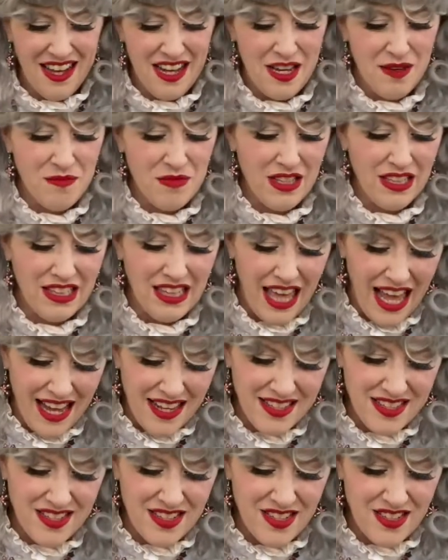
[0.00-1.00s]
am the
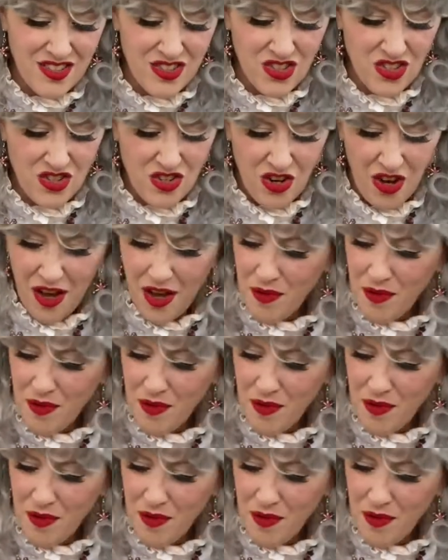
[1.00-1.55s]
last stop.